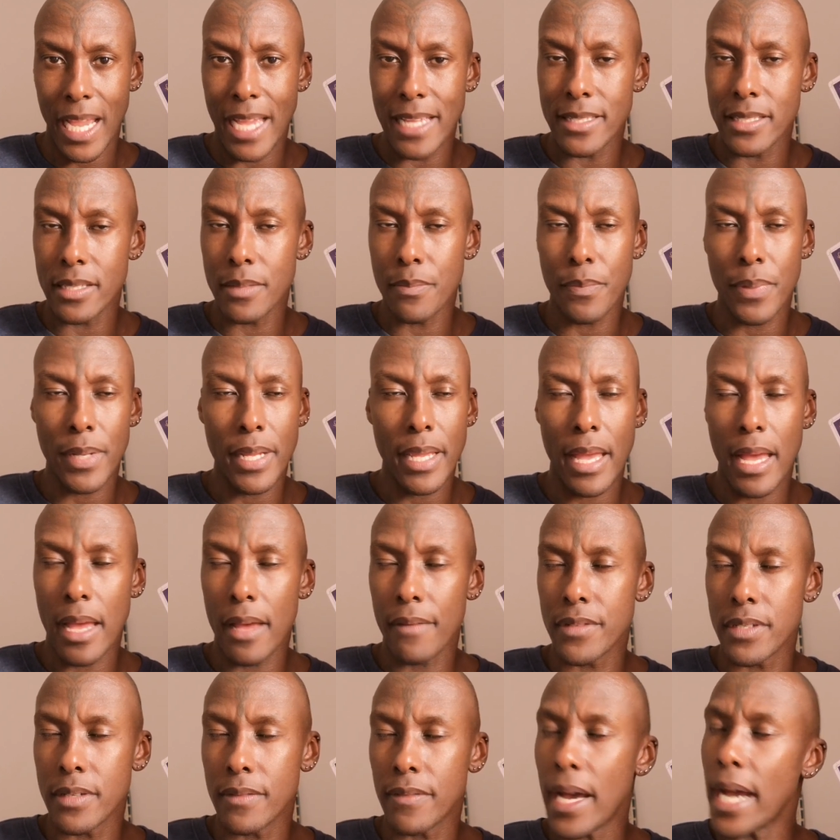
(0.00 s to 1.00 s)
I simply
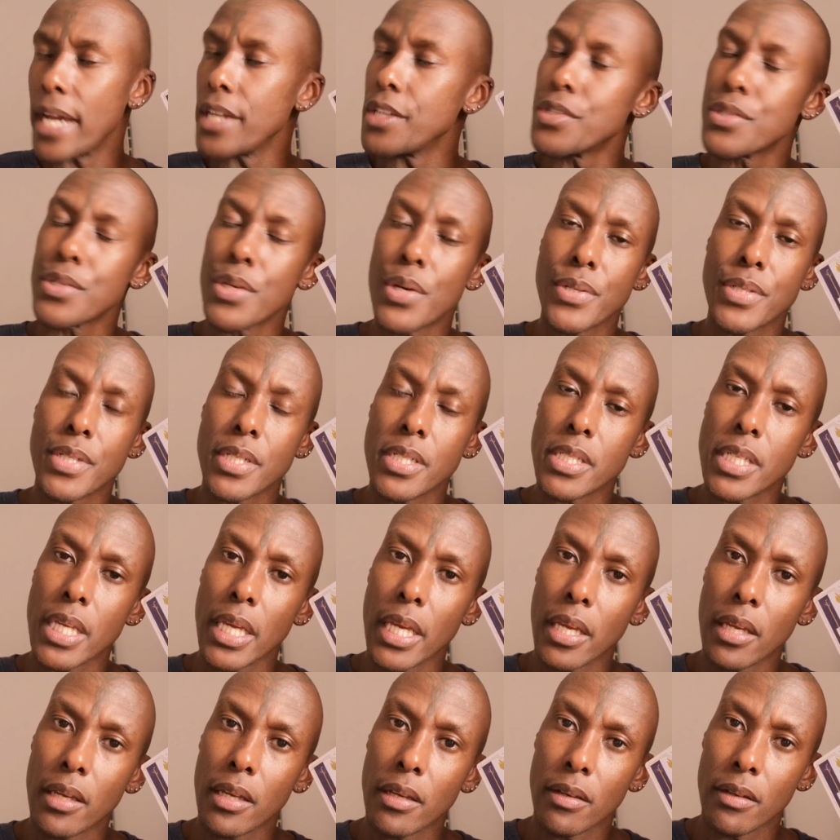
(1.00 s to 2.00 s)
have divine
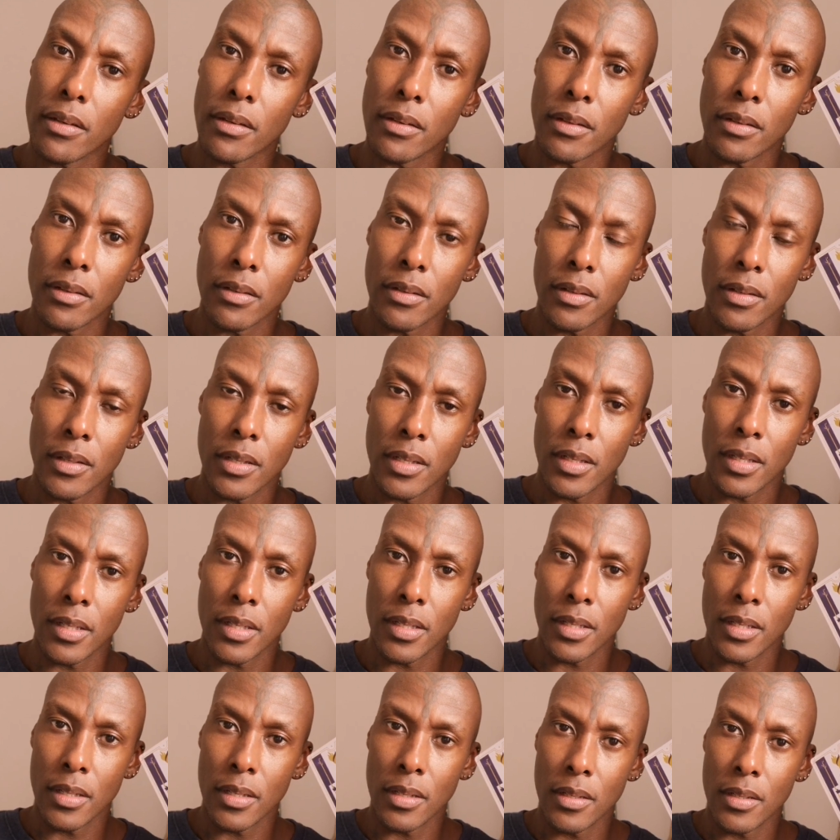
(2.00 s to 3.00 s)
certainty.
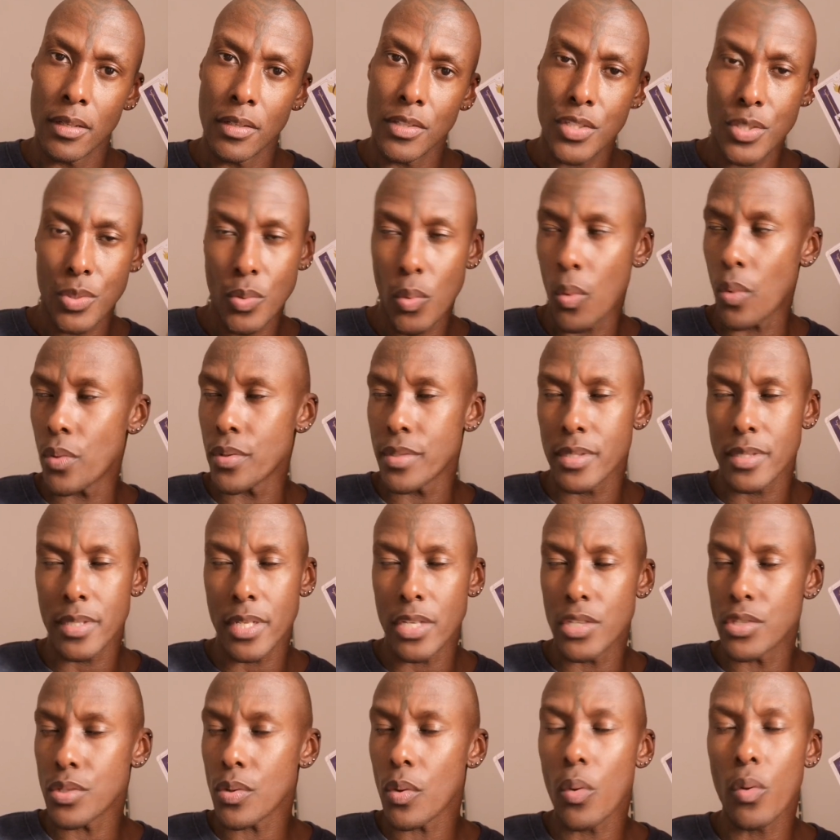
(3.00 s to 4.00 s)

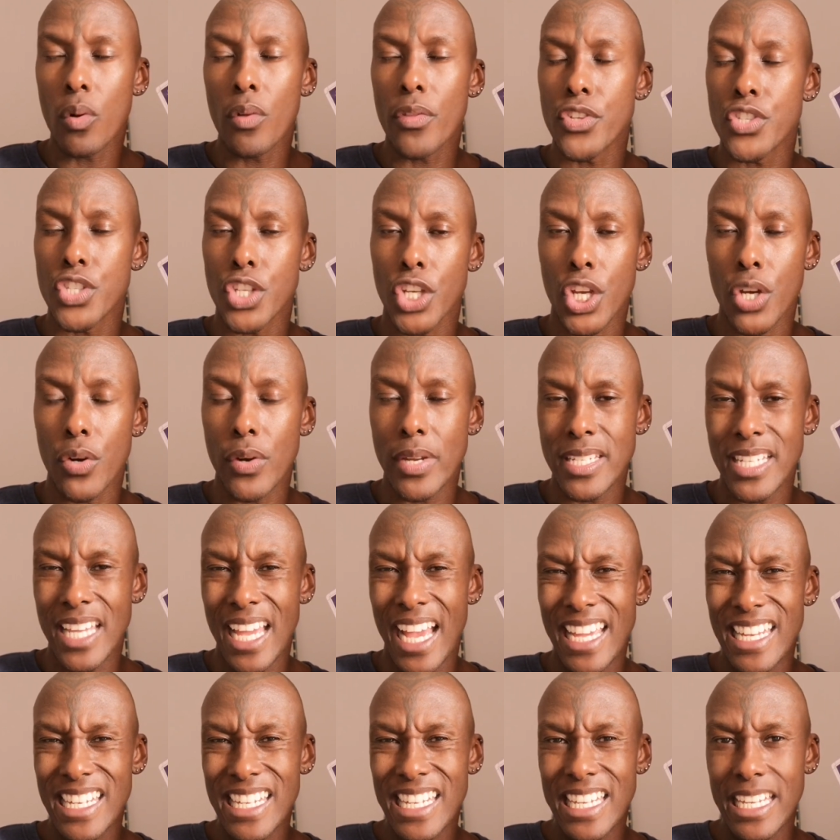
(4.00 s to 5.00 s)
Source is all the
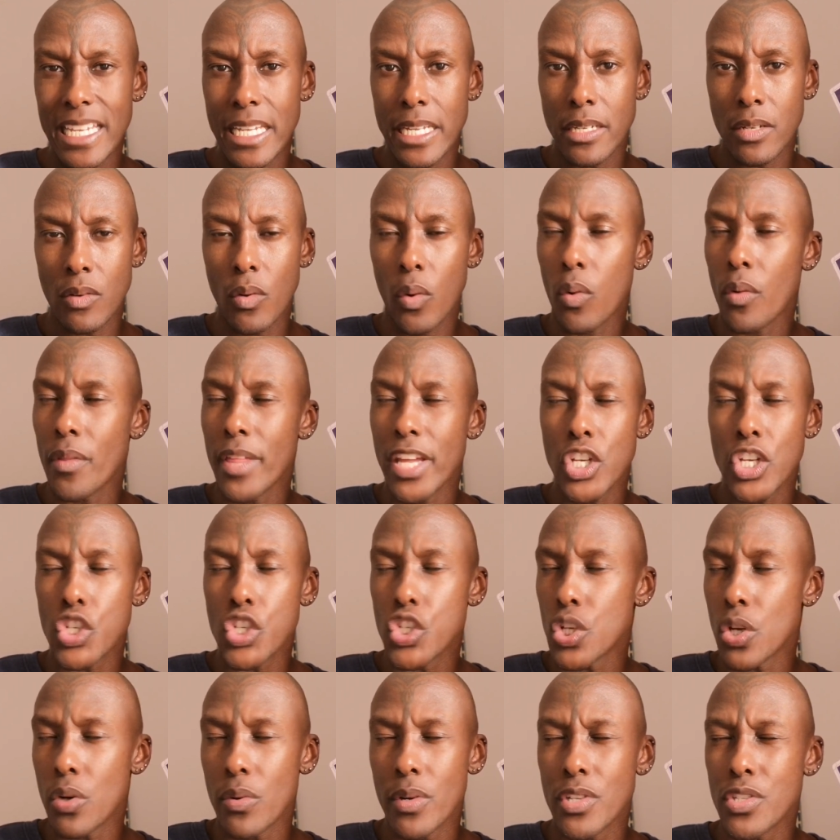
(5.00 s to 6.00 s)
security I need, all the
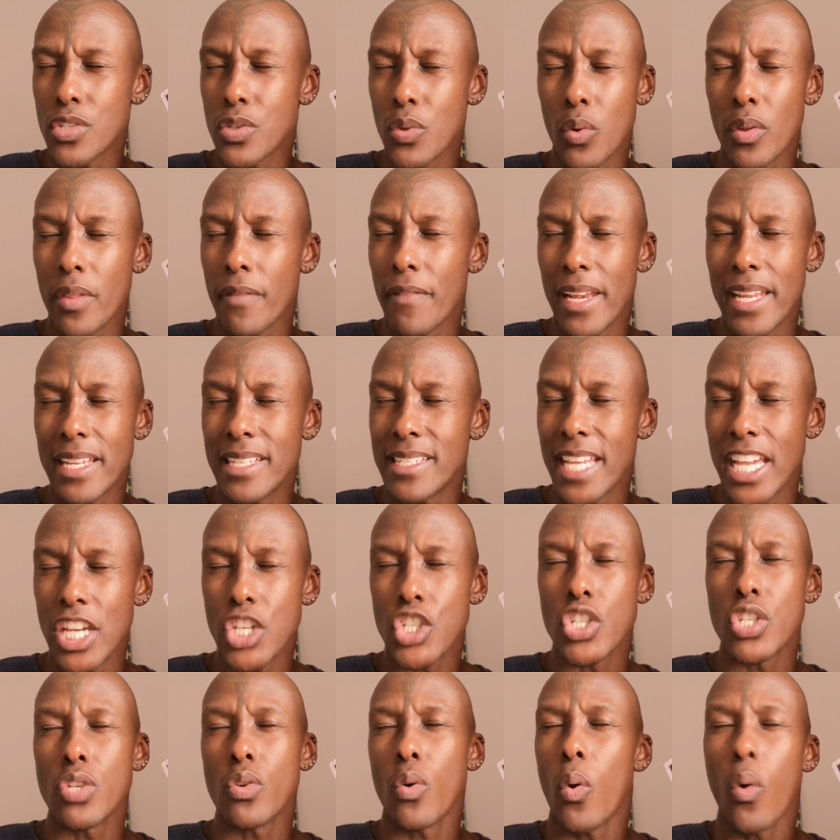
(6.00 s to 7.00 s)
insurance, all the
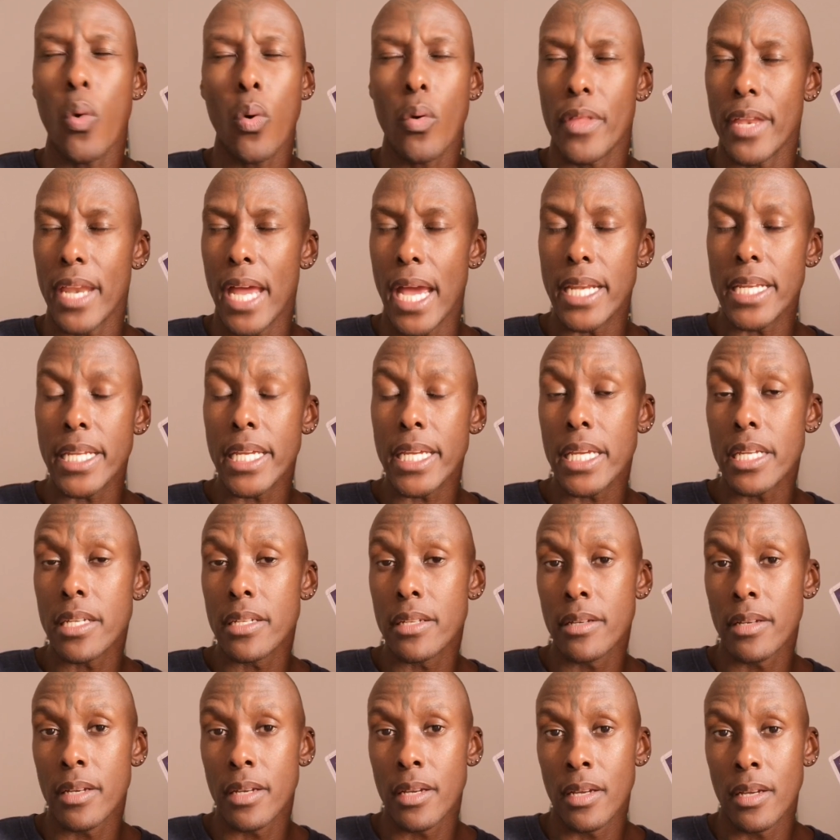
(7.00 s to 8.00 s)
validation, all that I
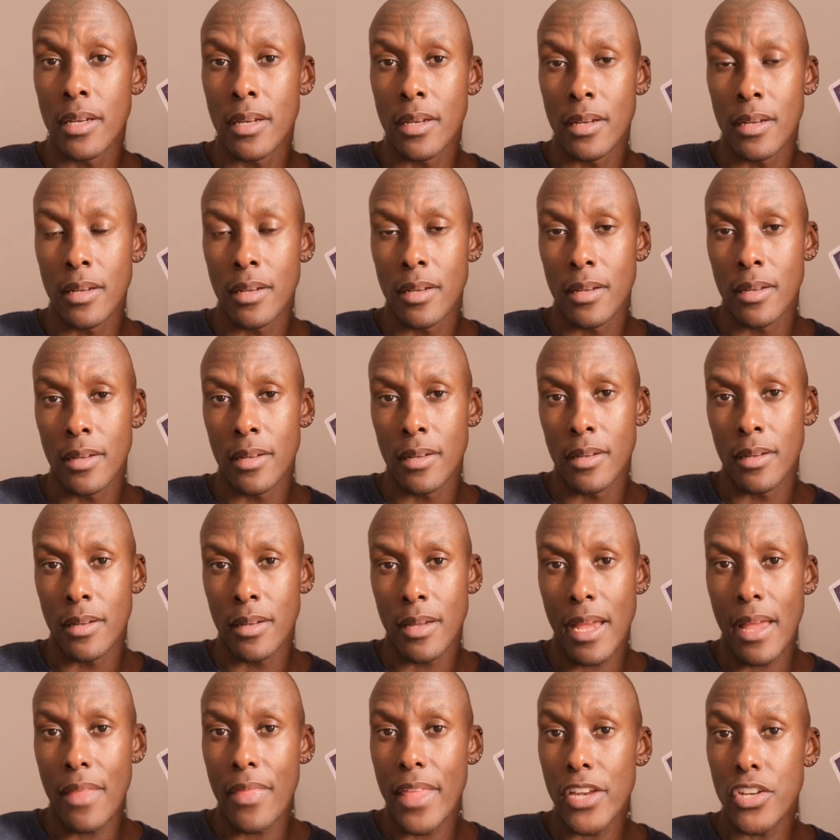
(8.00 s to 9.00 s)
need.
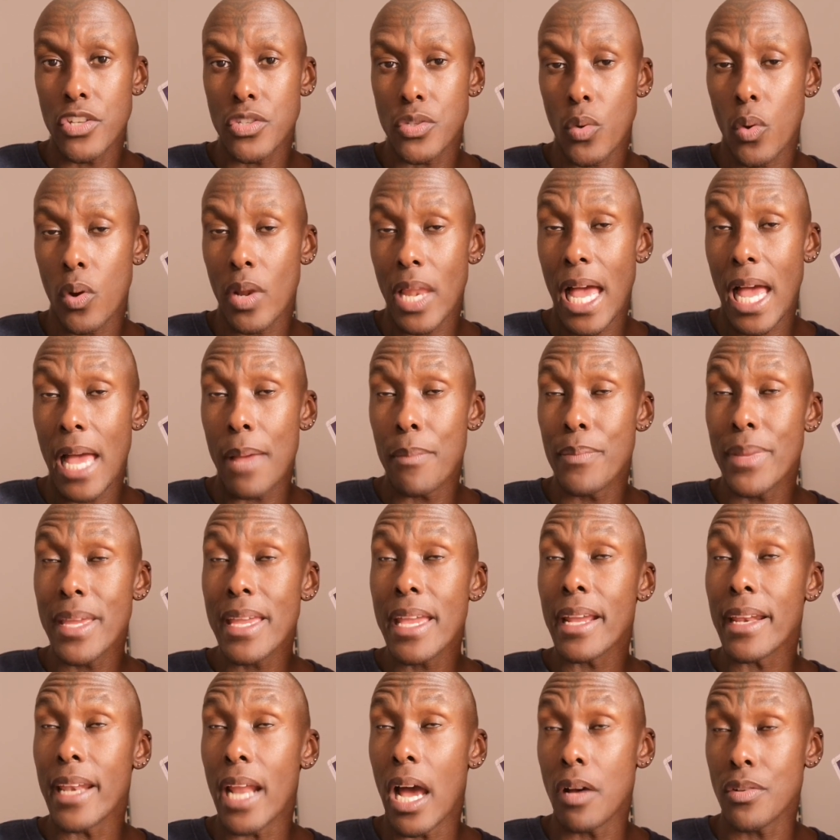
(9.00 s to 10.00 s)
And that is all I am
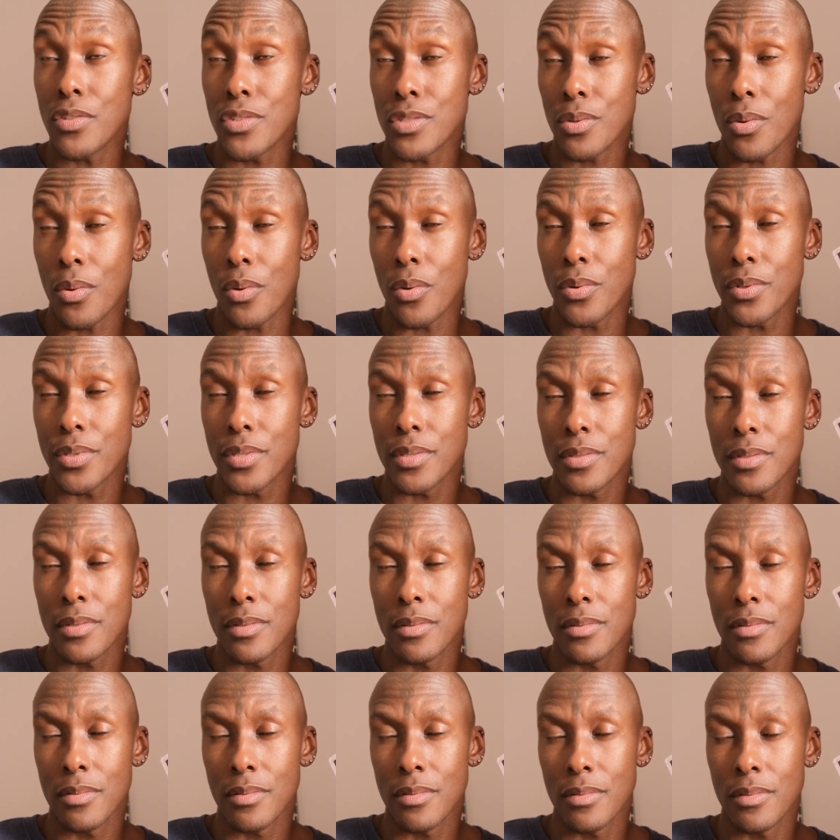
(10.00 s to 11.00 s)
being now,
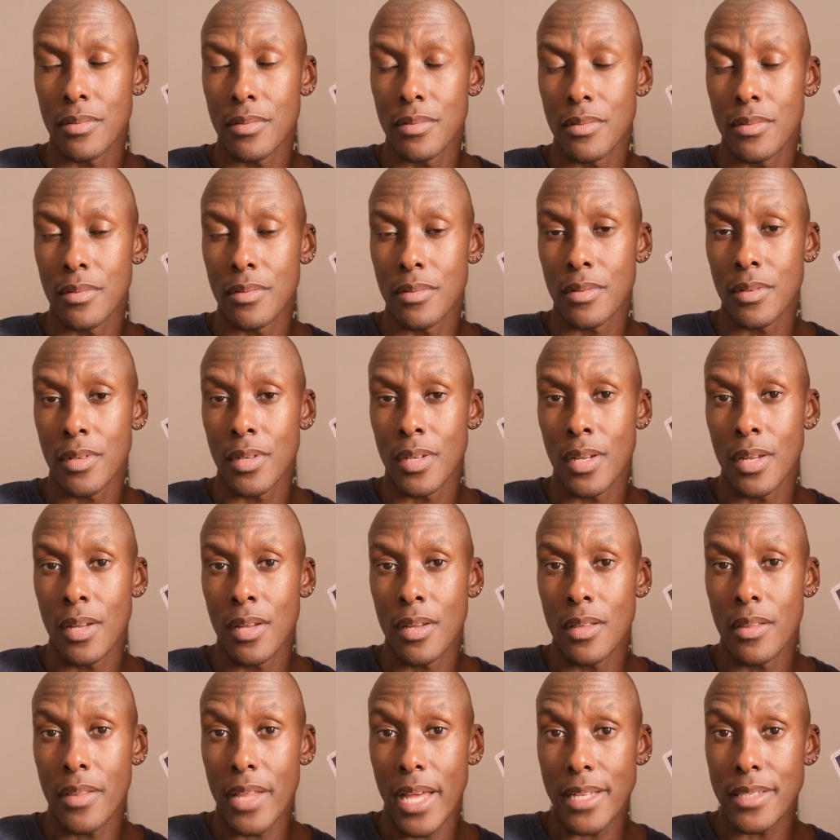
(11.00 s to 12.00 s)
source.
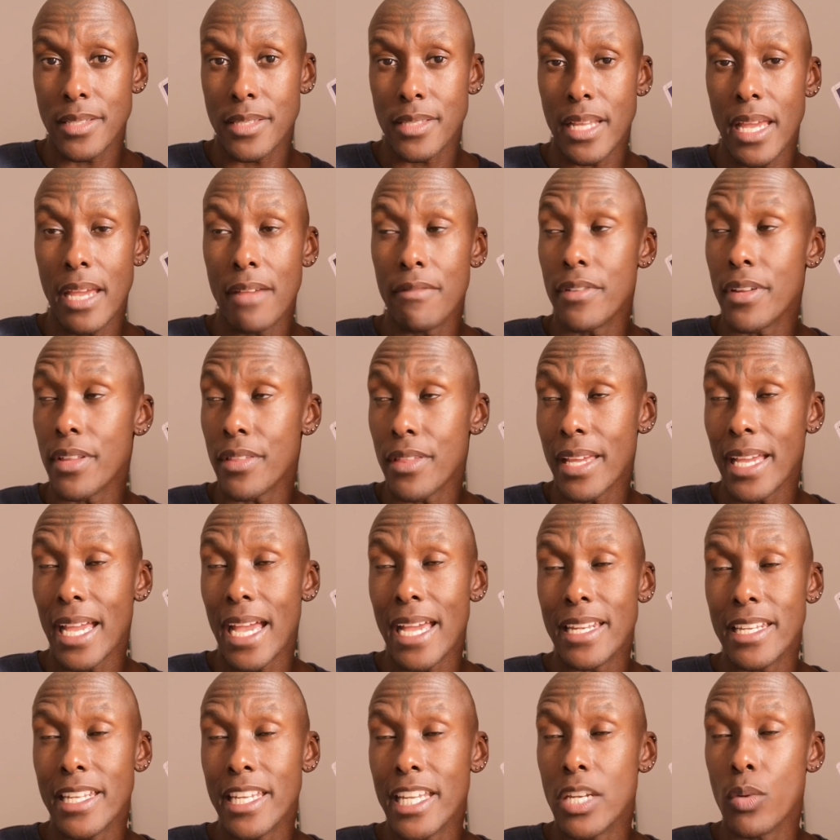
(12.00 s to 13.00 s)
Thus,
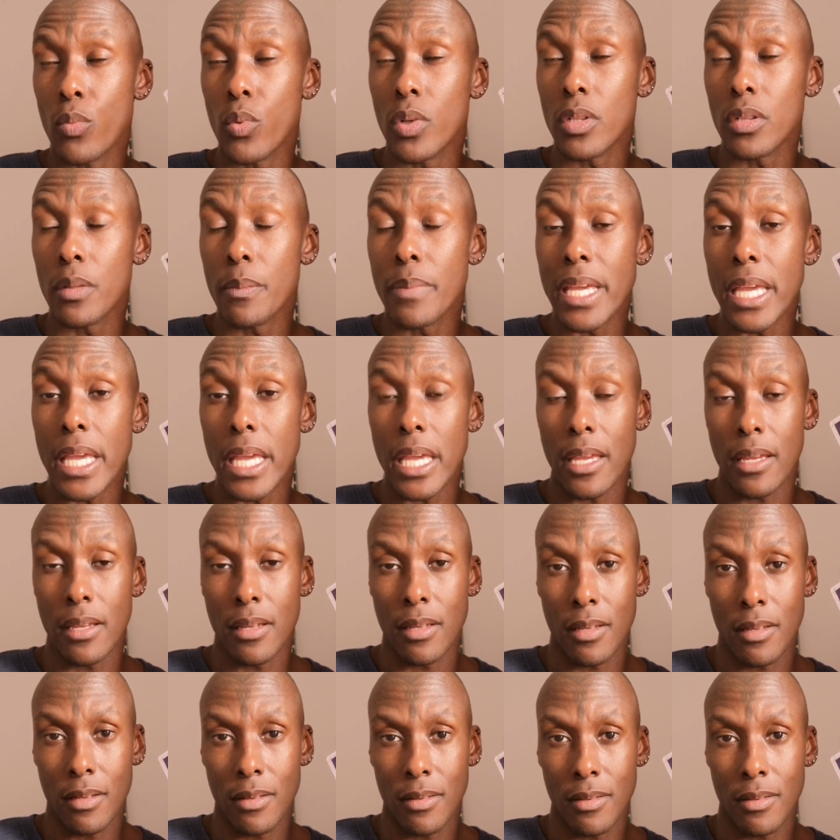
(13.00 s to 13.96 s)
everything I need will be.